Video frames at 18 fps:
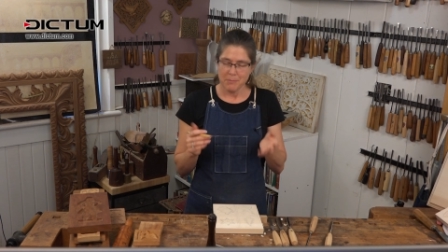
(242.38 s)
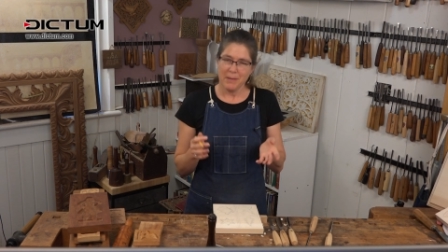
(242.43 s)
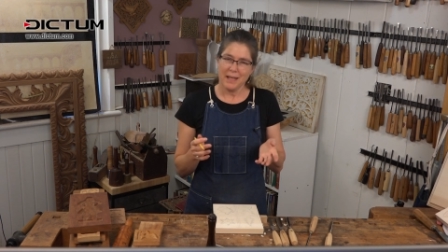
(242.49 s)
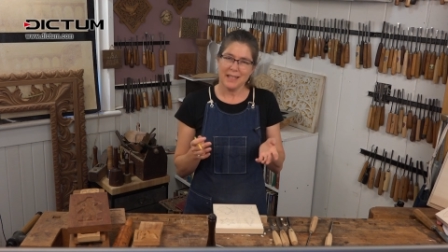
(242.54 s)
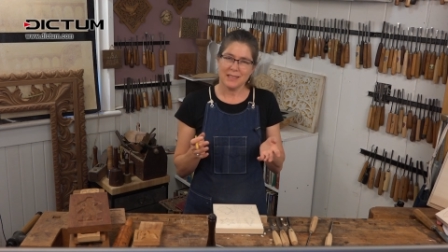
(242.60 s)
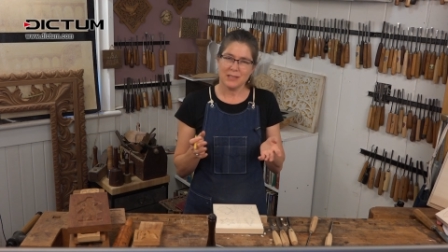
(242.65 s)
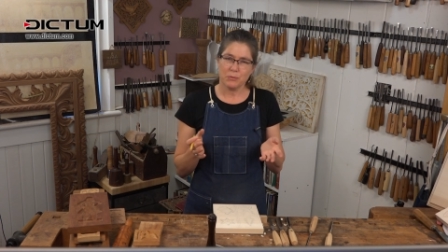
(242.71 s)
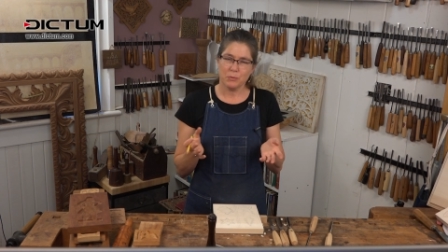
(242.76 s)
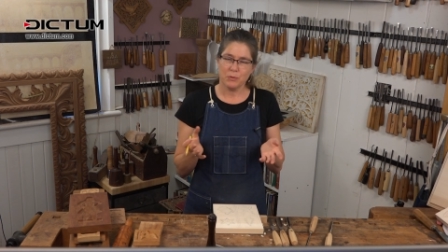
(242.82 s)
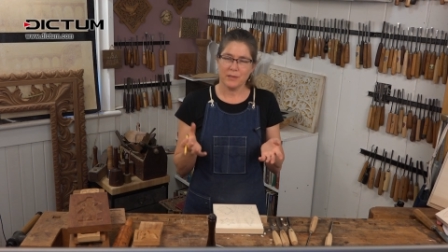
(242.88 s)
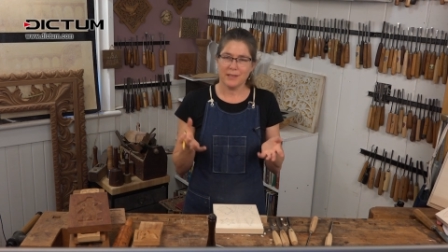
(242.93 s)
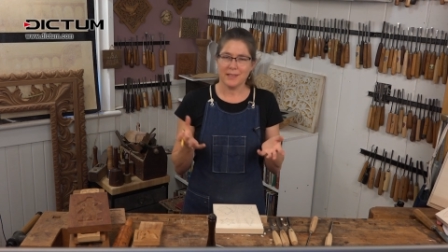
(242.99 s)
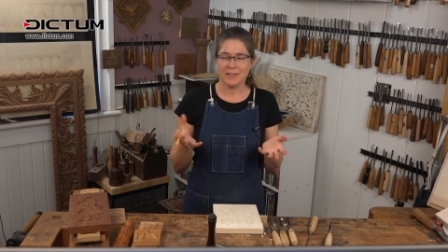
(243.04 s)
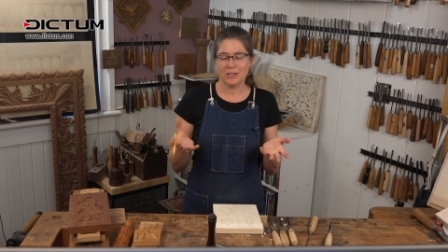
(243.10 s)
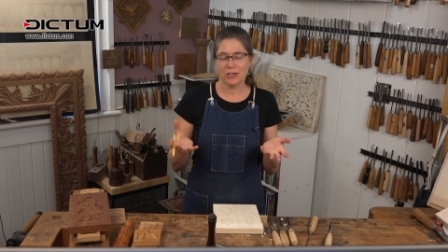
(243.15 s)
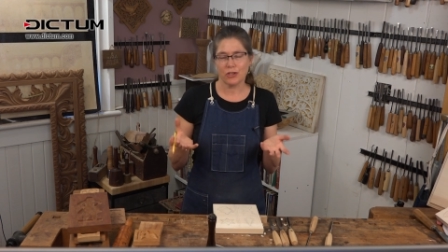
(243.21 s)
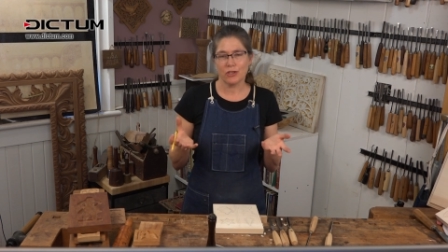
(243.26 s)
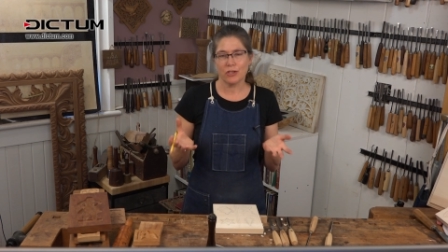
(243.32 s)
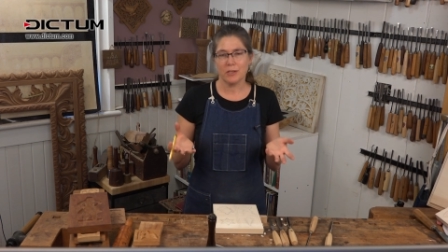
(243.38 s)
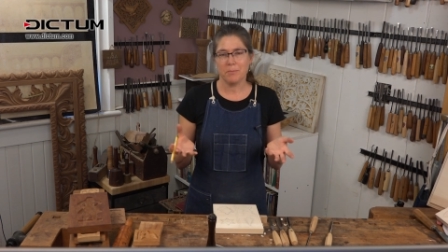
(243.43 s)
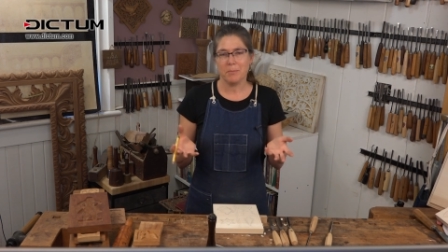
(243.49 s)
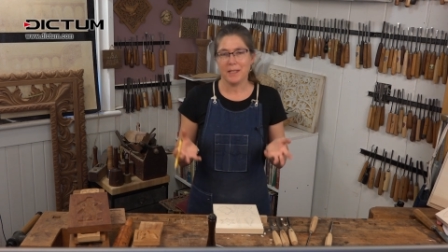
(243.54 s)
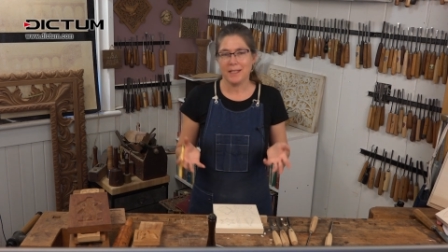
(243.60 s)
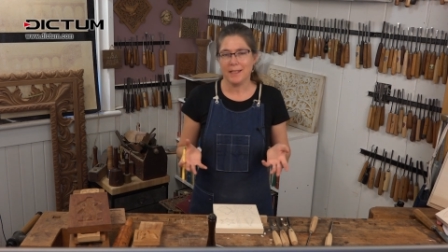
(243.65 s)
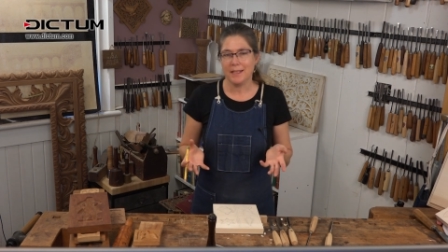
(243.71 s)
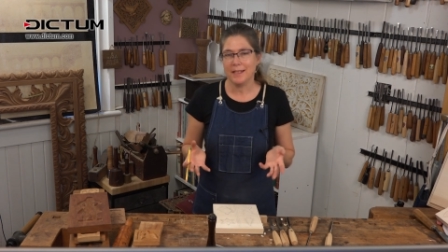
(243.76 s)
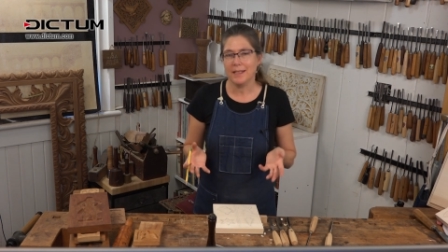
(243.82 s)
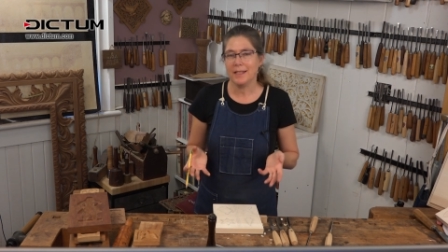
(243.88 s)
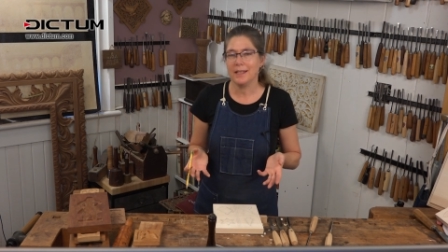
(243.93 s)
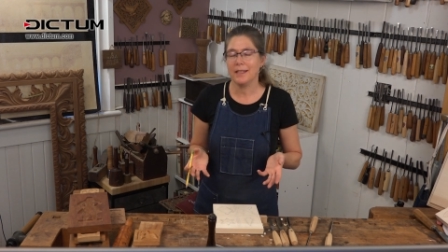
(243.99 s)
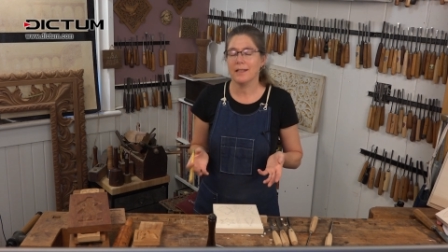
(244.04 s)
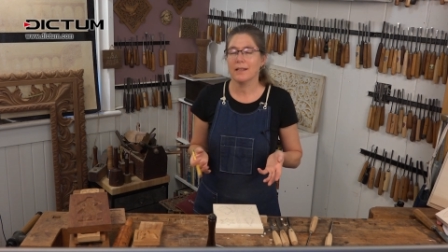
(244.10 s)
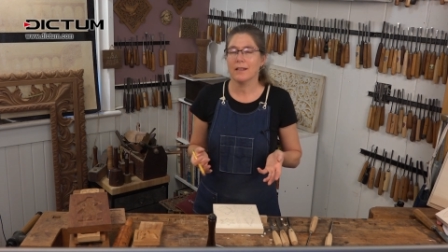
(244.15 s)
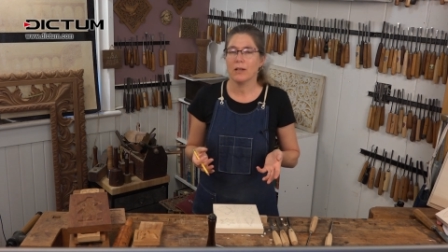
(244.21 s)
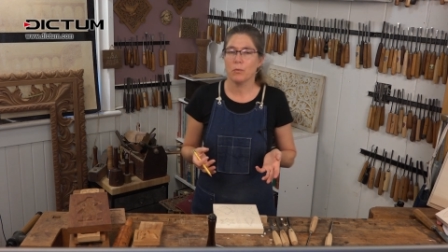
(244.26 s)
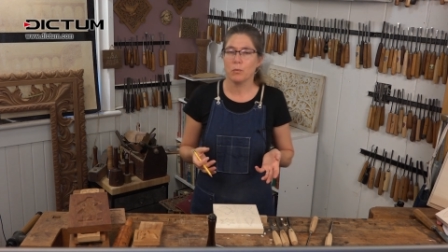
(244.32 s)
Basswood is a good
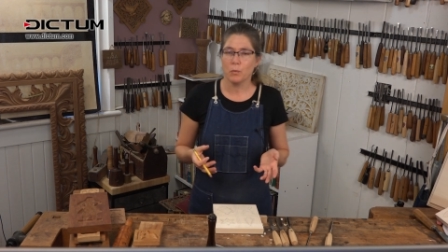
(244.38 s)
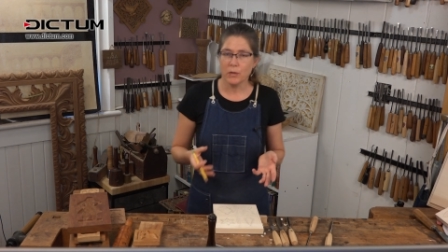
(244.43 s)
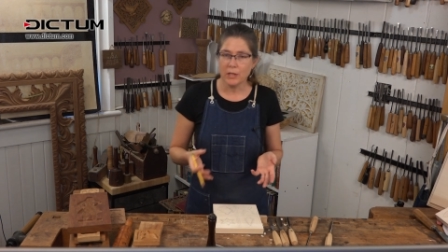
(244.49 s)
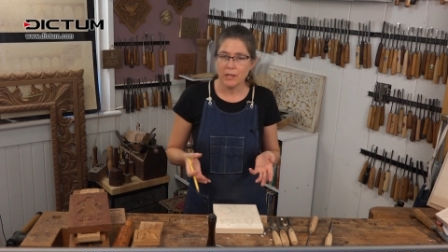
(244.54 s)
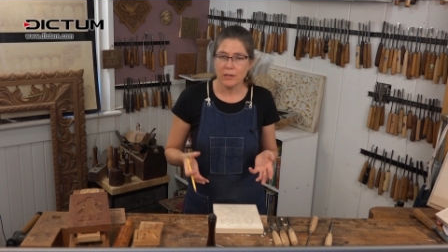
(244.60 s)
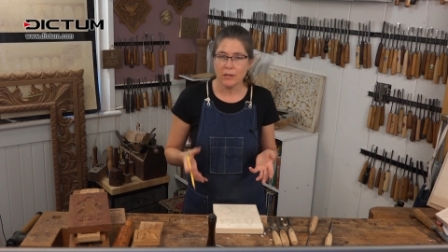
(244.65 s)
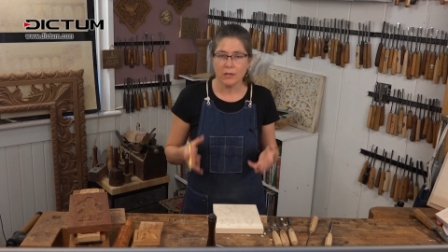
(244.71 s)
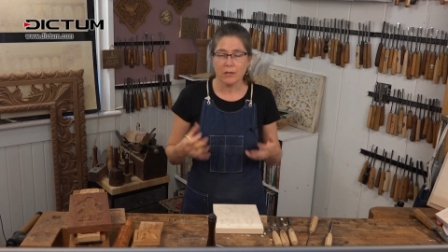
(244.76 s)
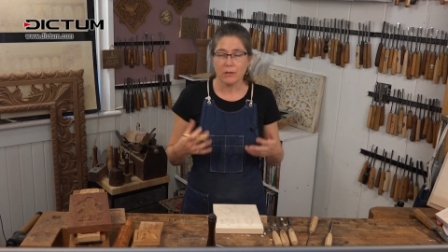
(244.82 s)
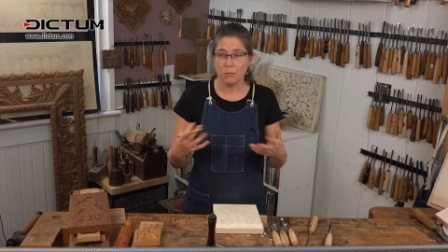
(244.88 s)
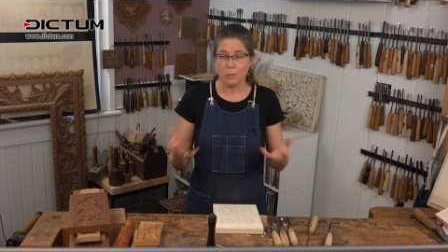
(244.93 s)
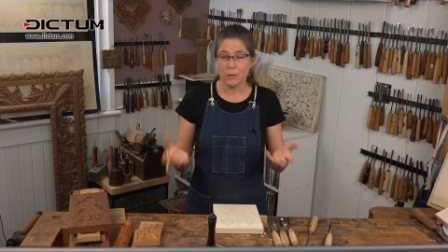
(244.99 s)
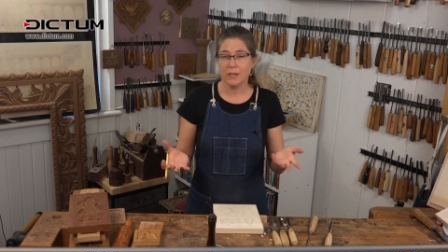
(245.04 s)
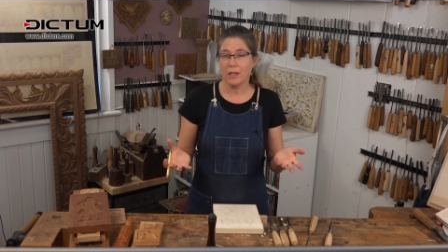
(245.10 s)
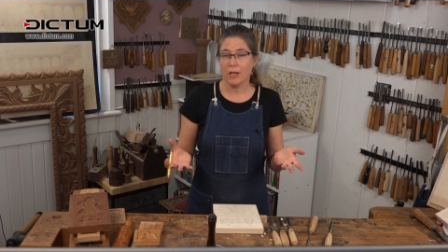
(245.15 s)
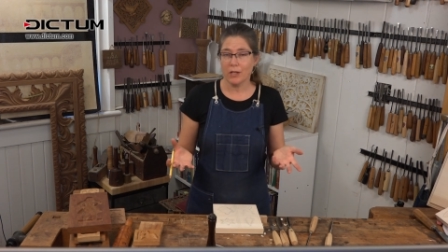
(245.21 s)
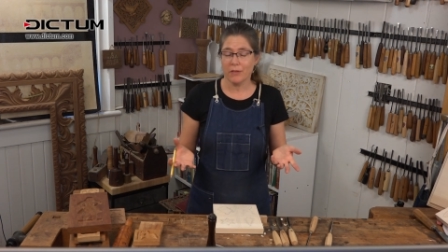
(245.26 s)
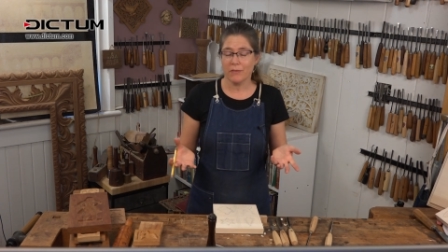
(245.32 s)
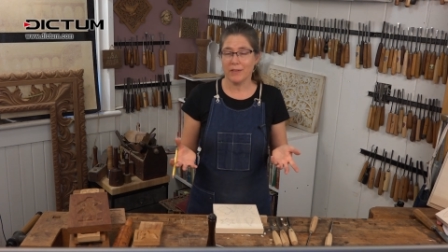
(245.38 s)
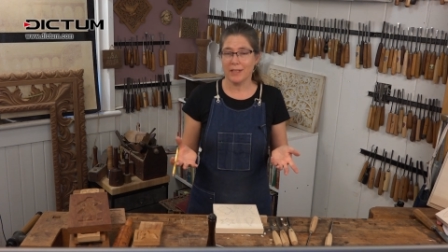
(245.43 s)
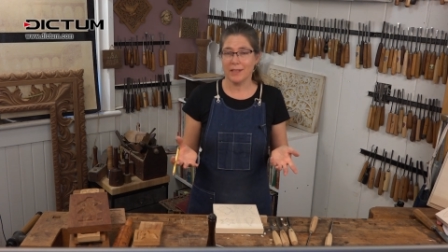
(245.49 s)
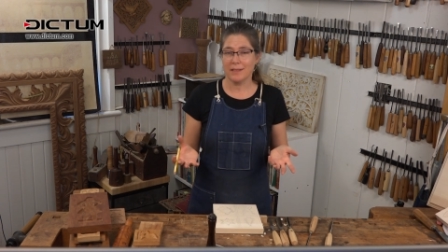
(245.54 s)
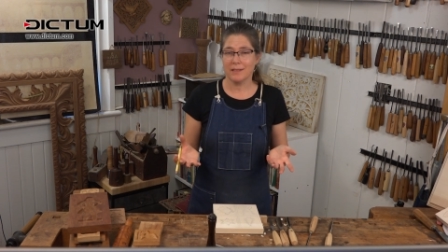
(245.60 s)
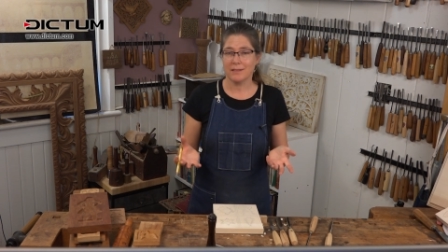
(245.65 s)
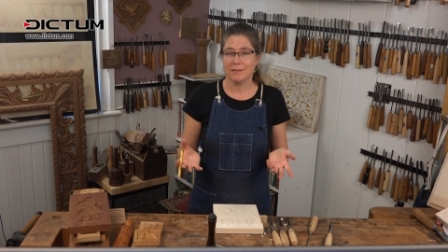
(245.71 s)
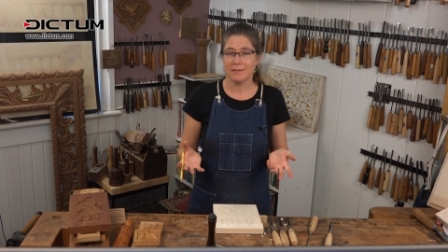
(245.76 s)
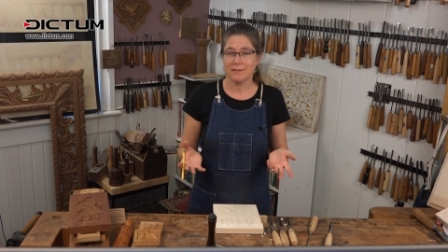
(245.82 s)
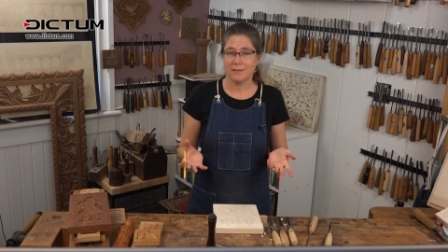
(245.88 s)
beginning wood carving